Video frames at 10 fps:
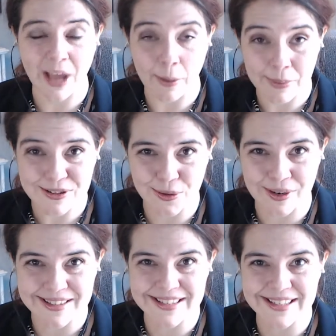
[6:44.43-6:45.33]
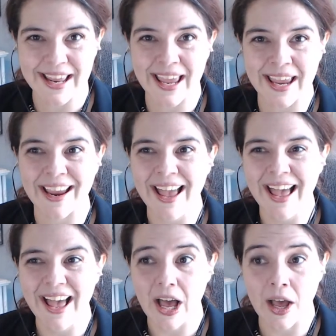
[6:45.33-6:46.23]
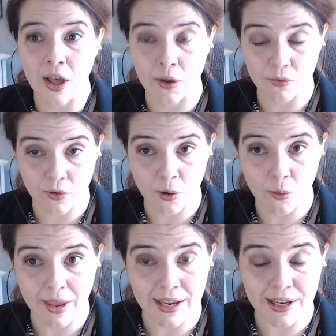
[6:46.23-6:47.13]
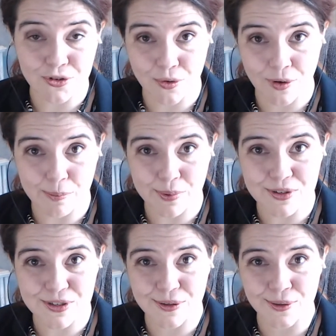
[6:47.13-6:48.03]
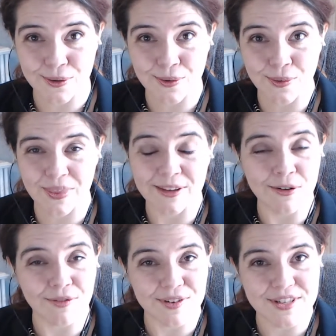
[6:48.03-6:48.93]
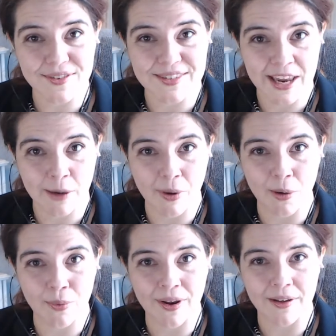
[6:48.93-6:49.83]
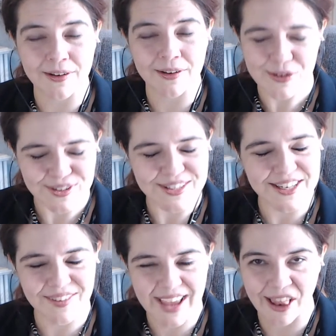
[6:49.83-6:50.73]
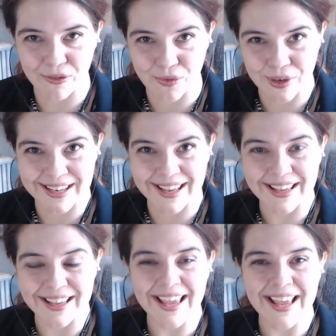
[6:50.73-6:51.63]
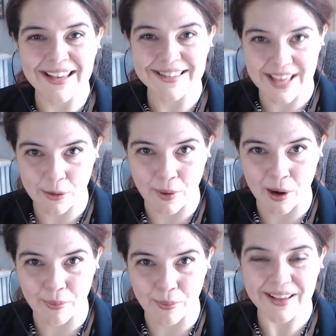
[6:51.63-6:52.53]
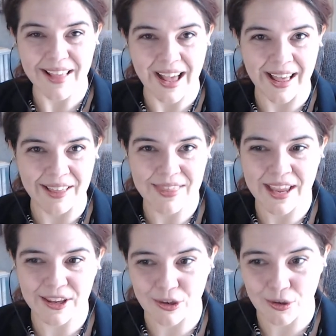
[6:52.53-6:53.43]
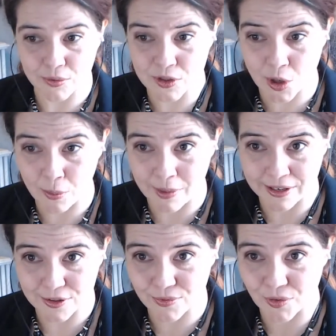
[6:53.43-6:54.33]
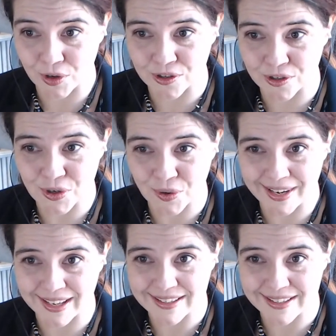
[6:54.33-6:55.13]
to us today from a trip to the University of California, Santa Barbara. Thank you so much for joining us